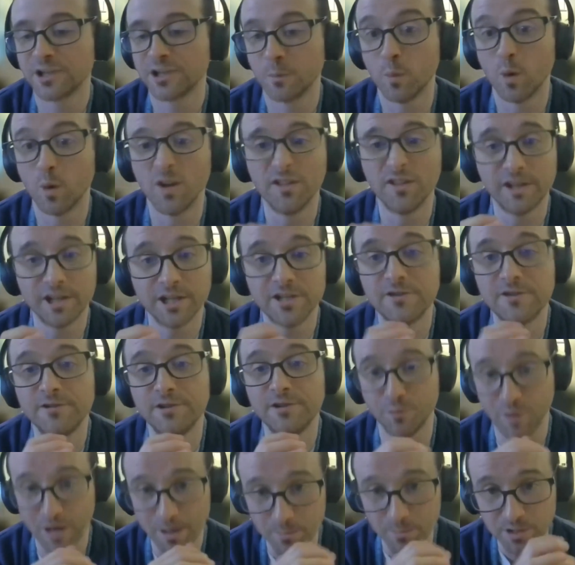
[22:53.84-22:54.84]
someone
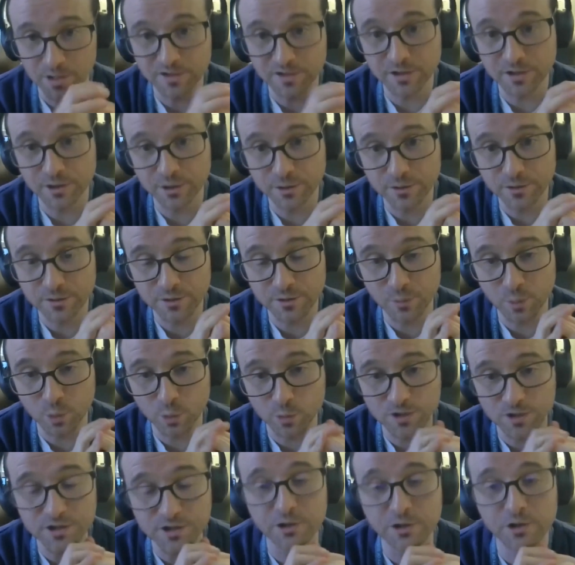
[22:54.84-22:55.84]
did direct me to
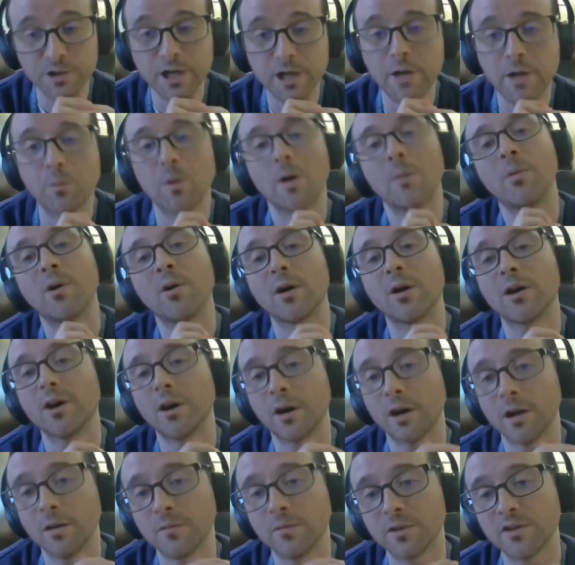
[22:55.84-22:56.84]
towards the UK Web
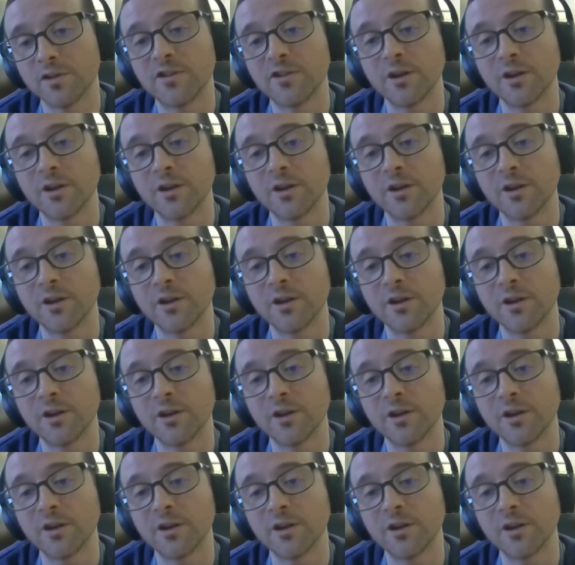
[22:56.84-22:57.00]
Archive,